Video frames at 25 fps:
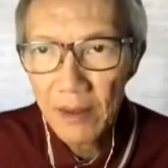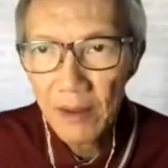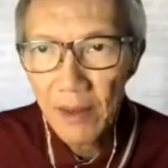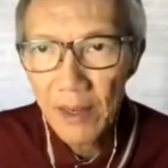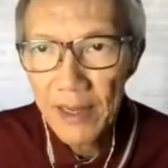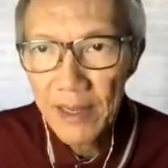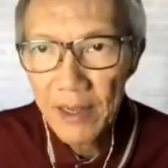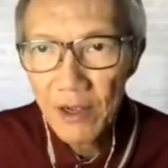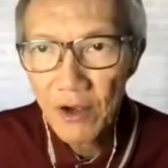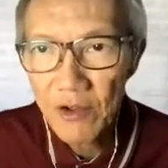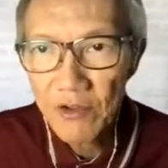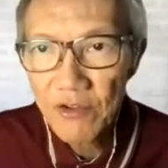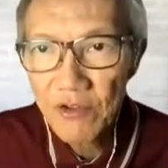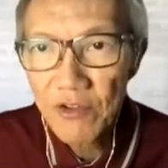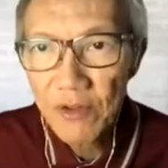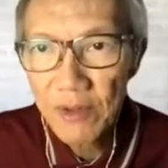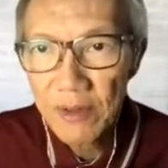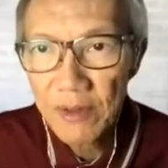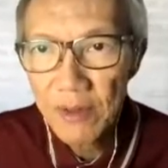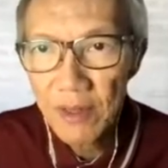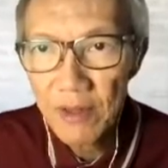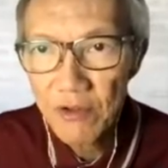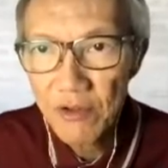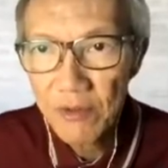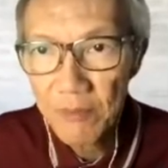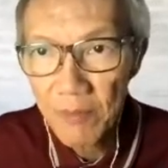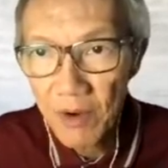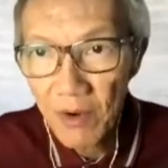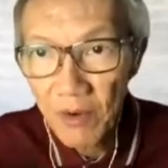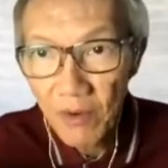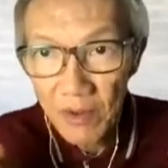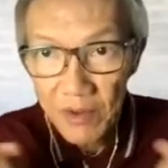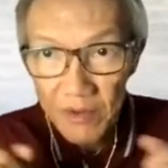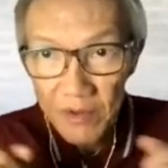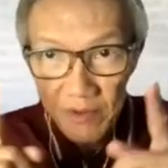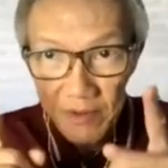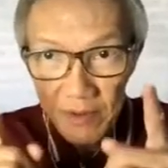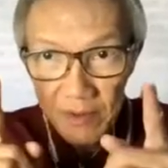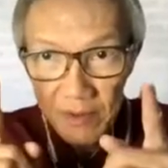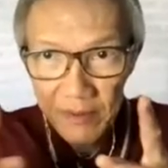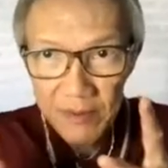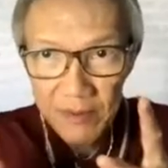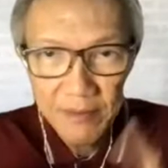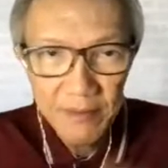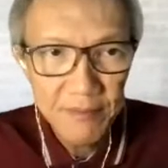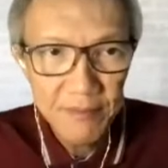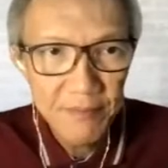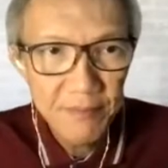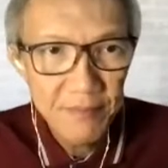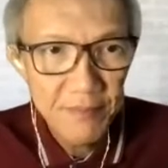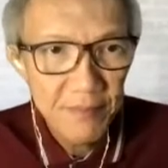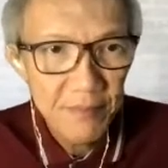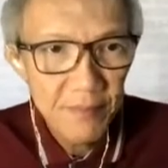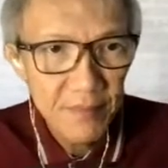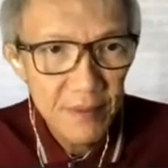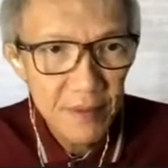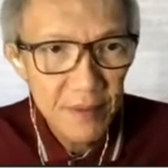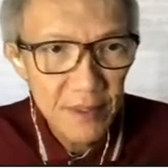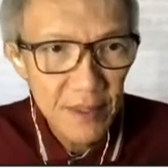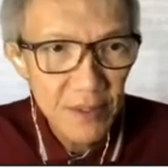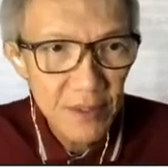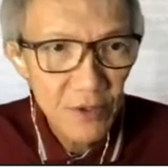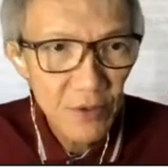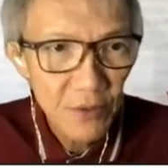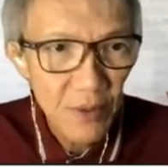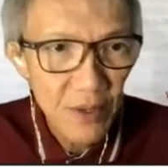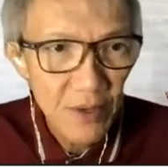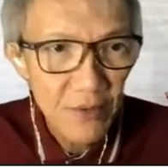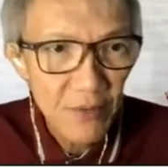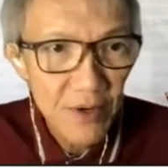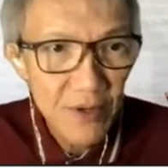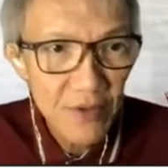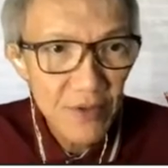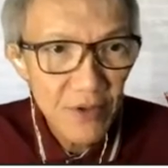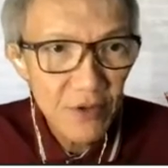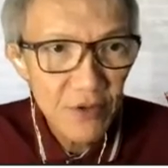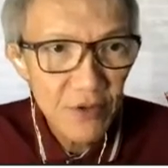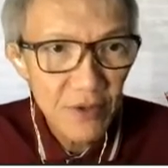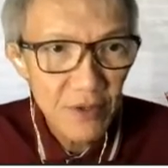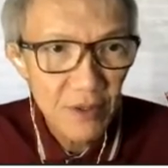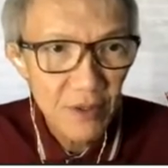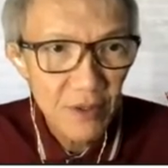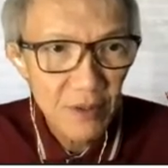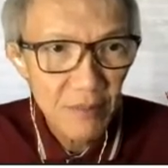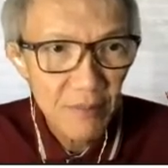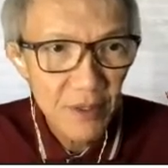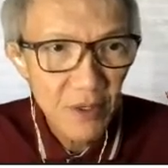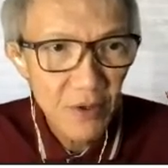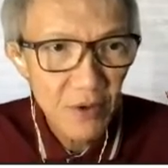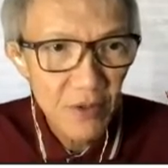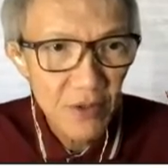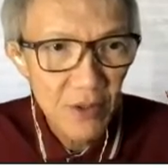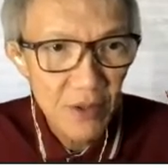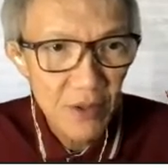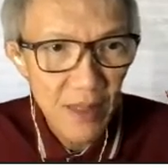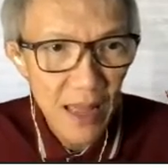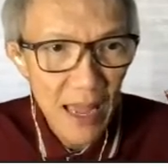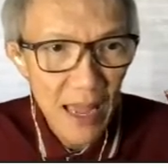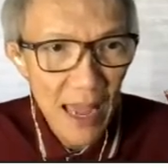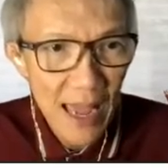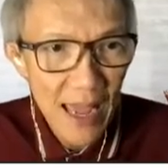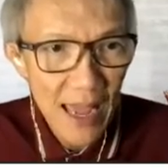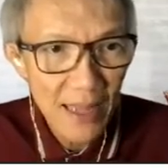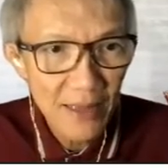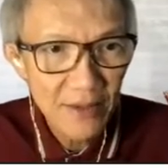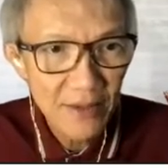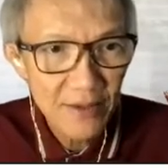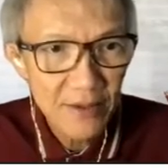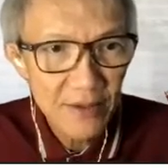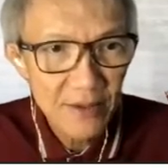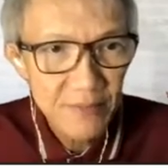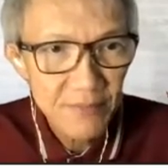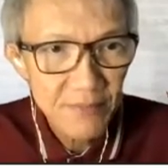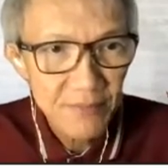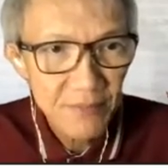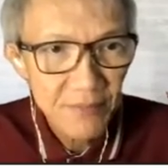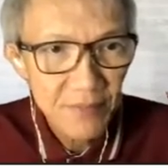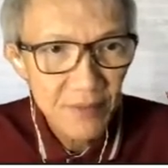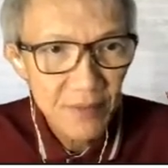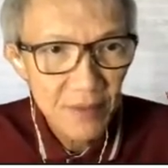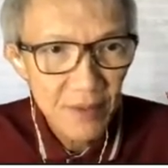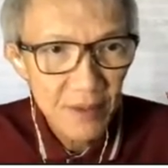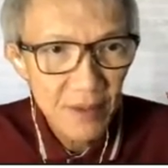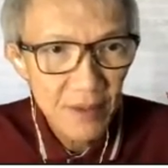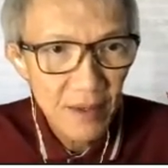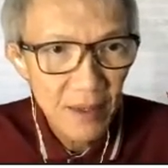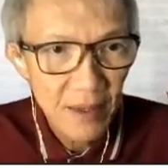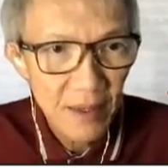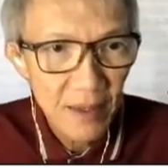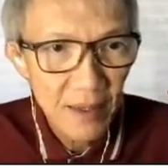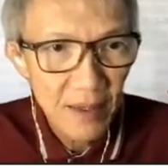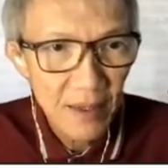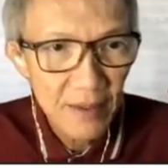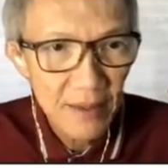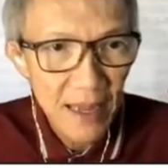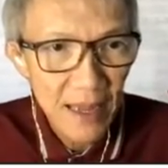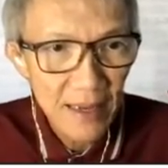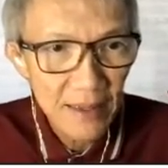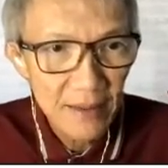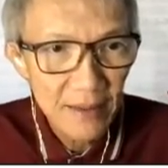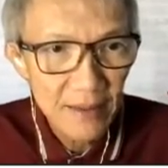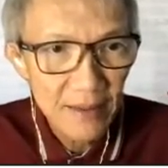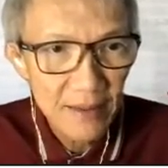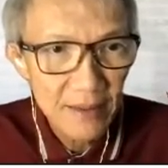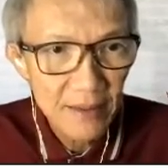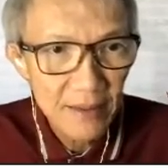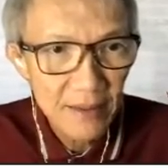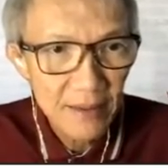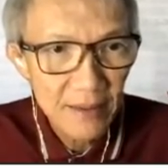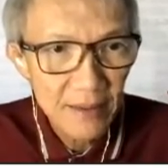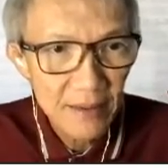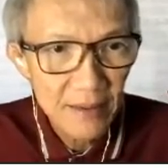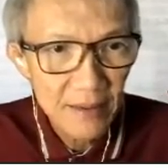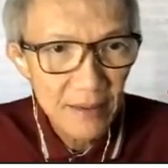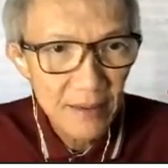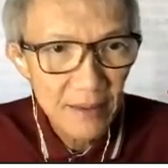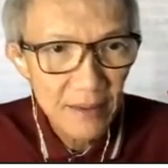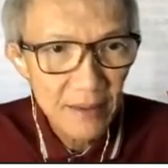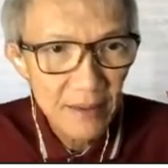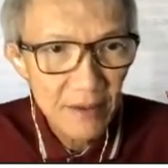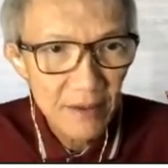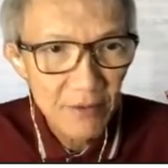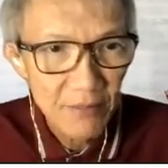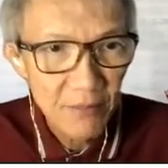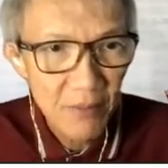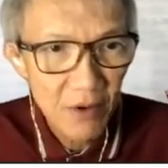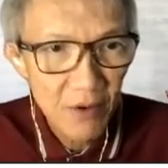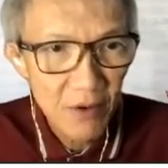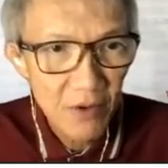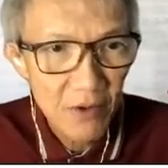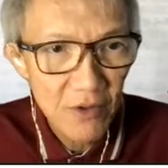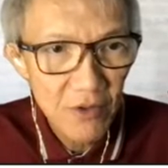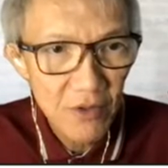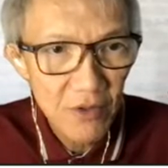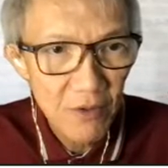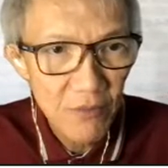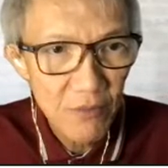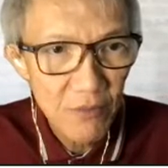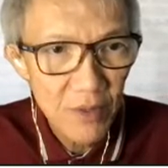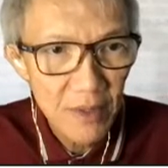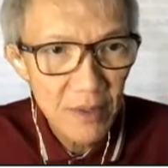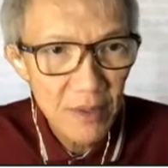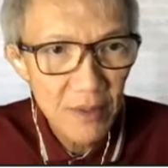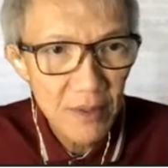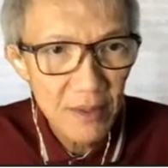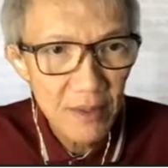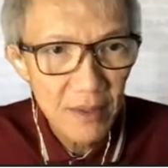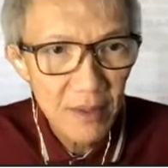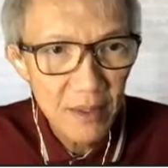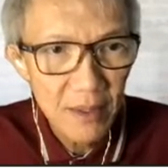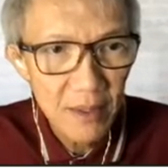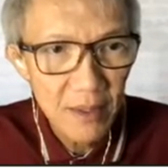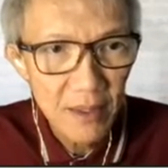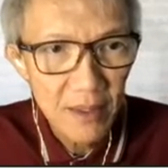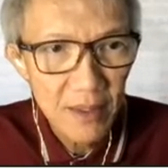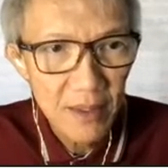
constant, a small constant, into a register, because it adds that small constant with the